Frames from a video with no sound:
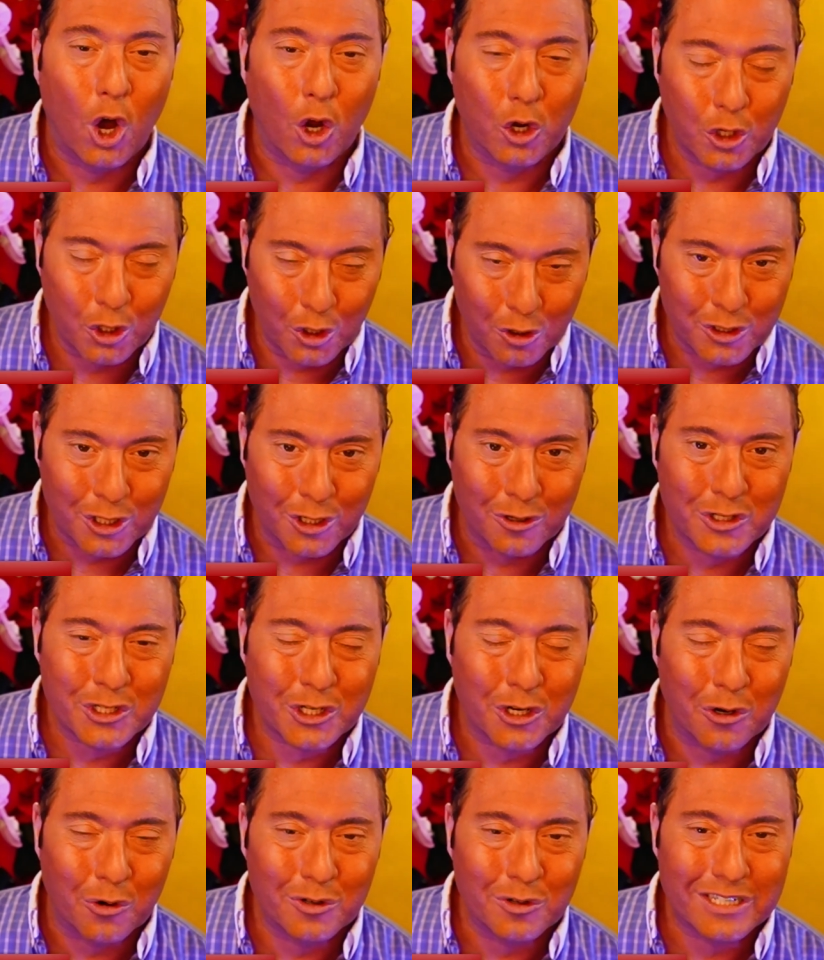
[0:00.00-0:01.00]
All you do
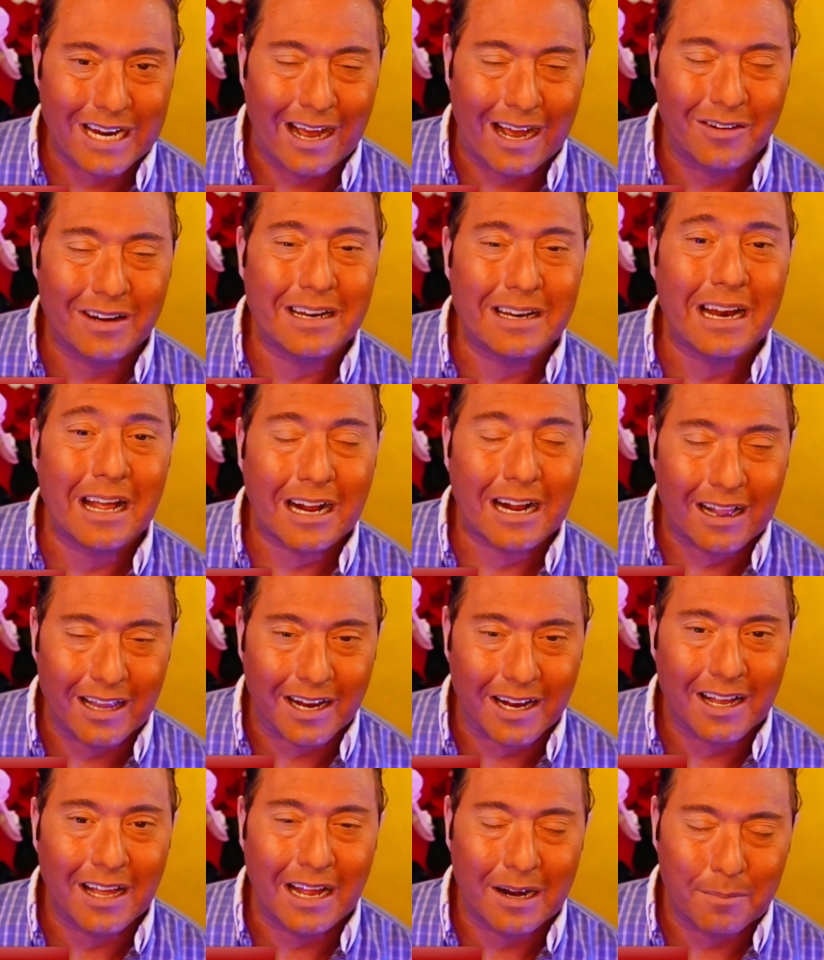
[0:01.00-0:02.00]
is go down and
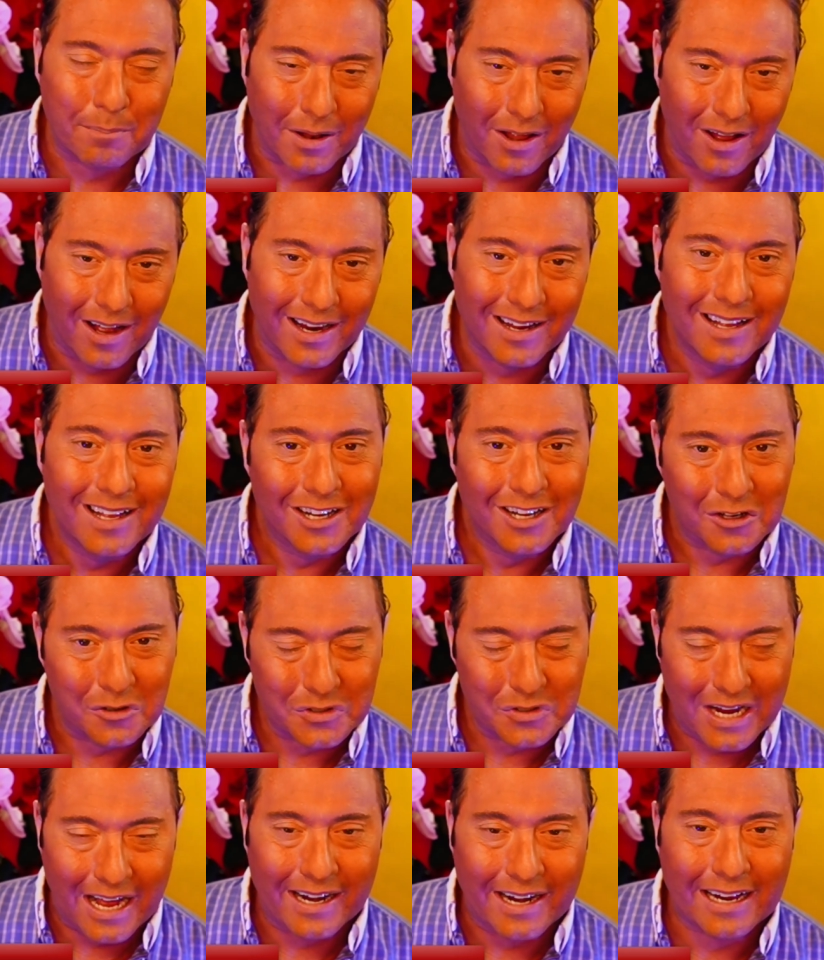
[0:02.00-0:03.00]
click and apply.
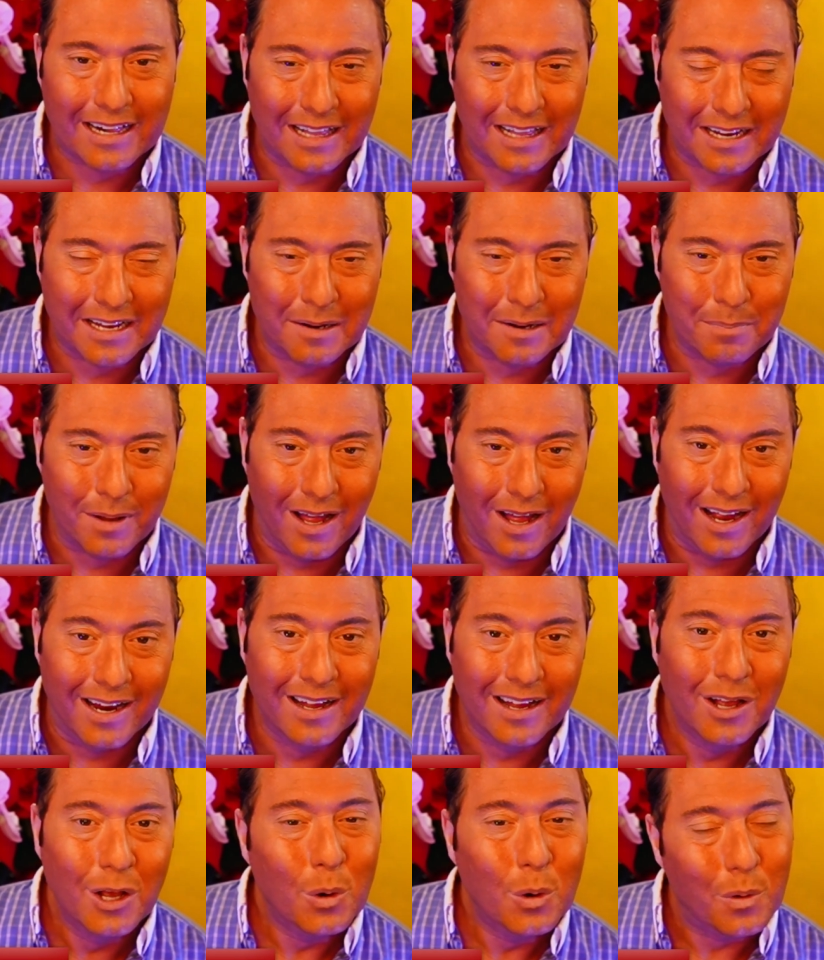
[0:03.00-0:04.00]
Go down and click and
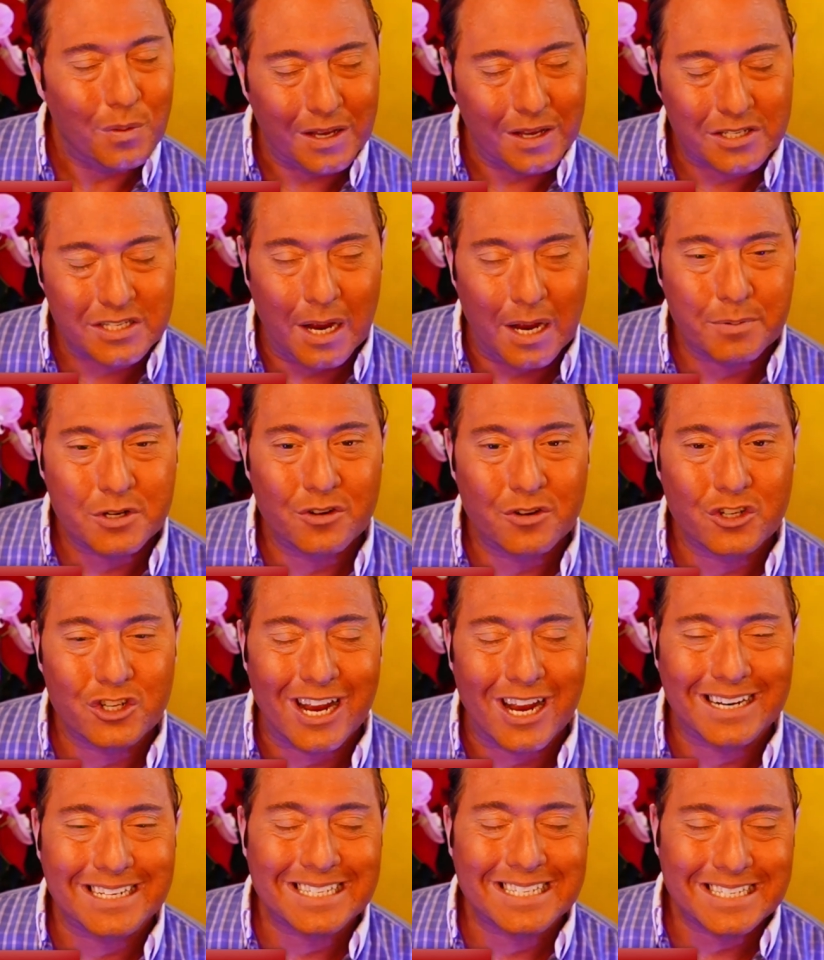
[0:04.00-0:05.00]
apply, with the exception
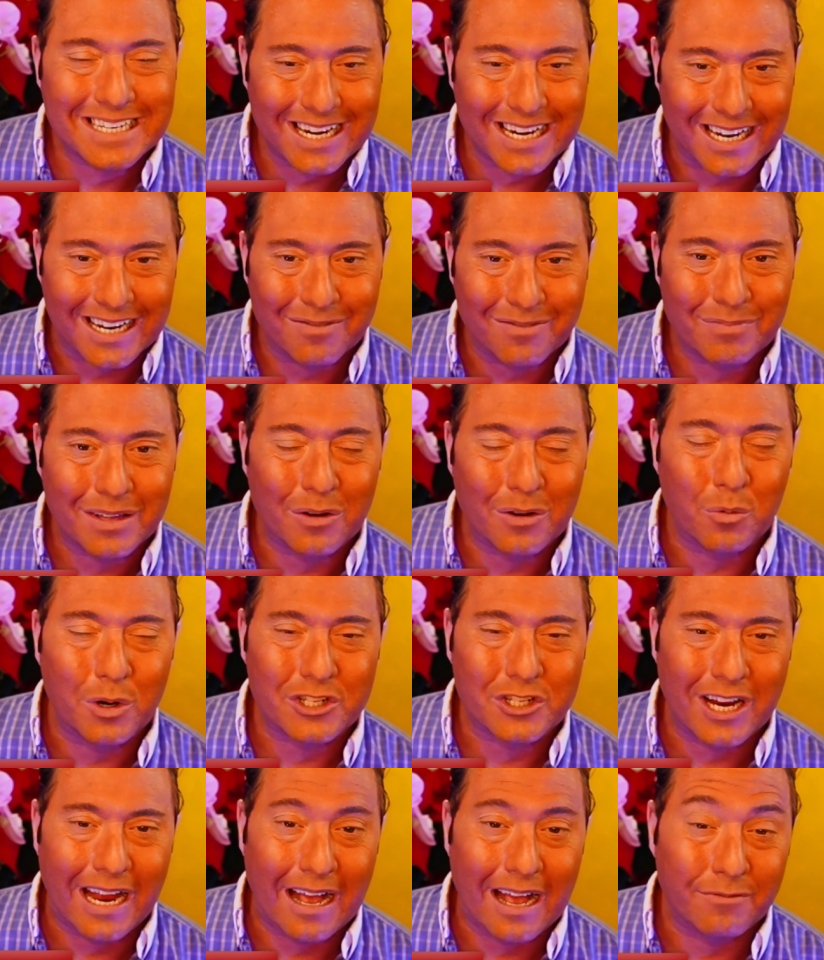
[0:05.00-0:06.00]
of check C,
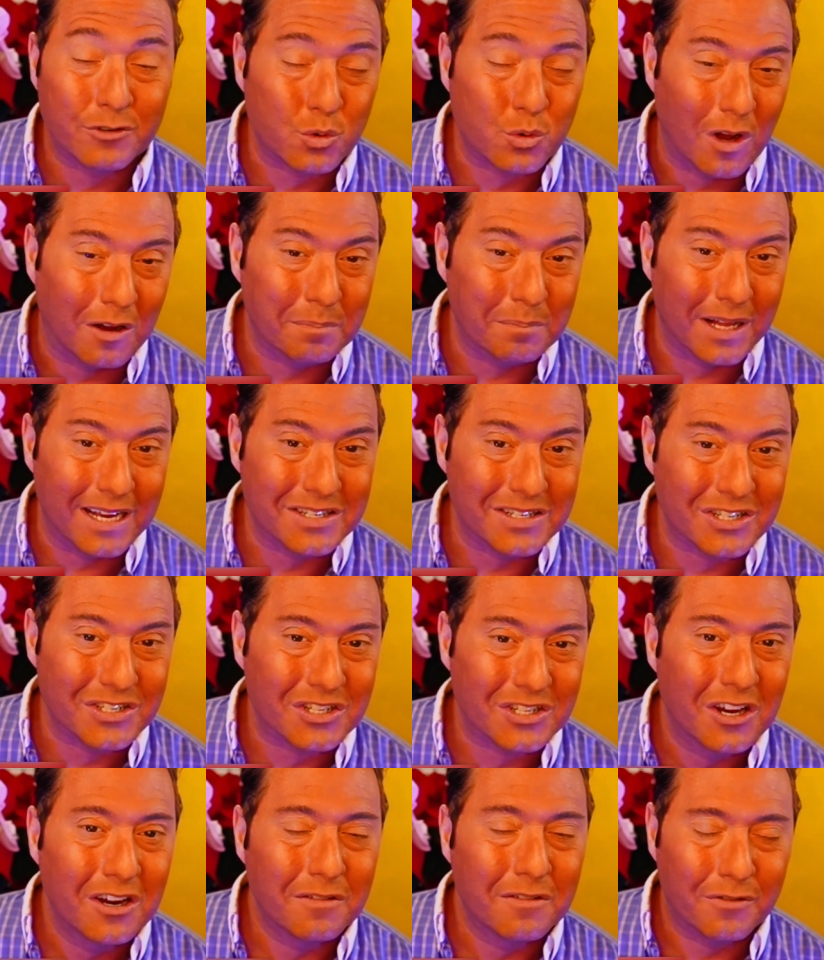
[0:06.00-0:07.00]
in which I have 12
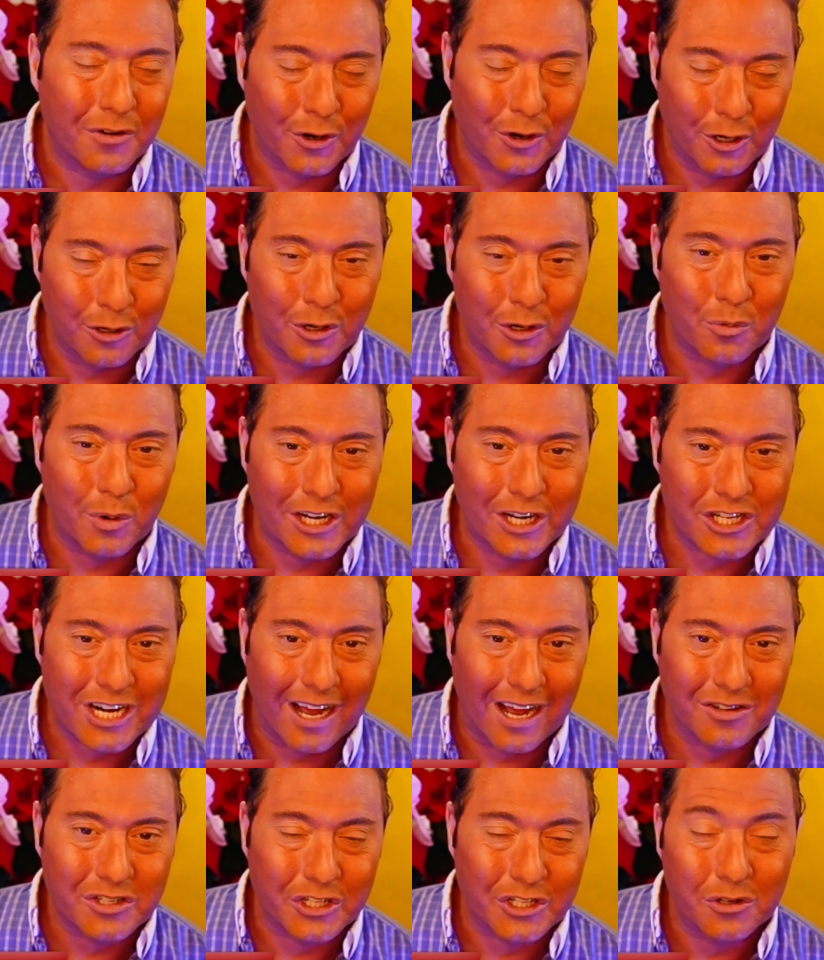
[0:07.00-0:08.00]
places for you to
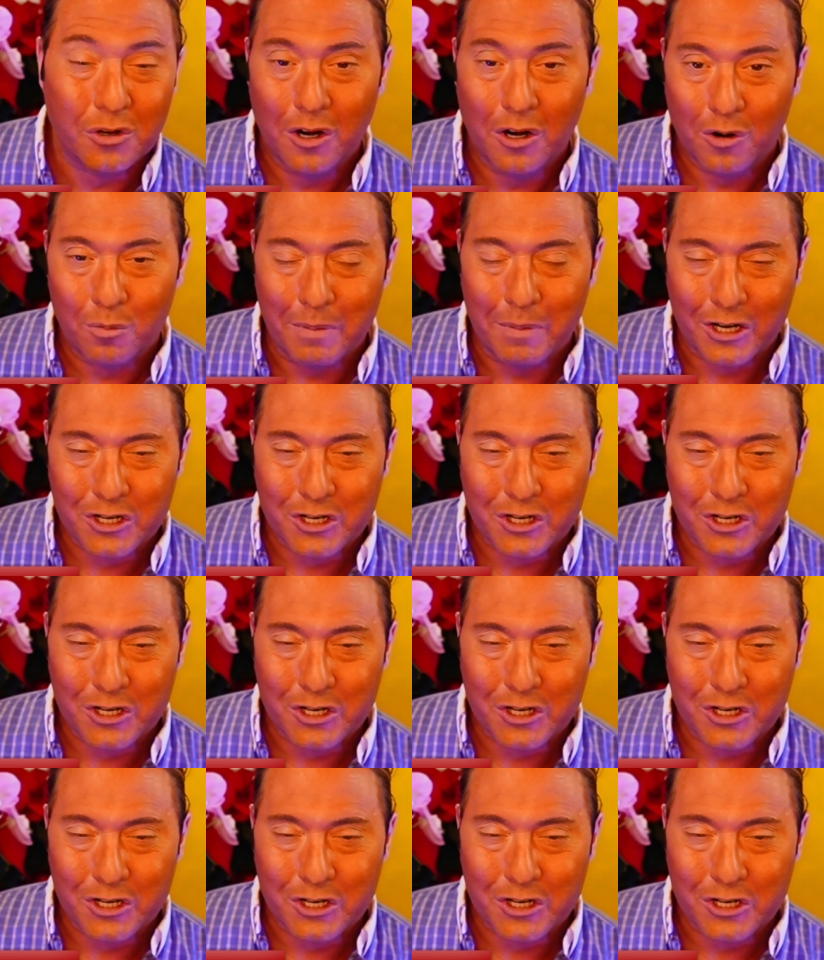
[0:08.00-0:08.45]
reach out to.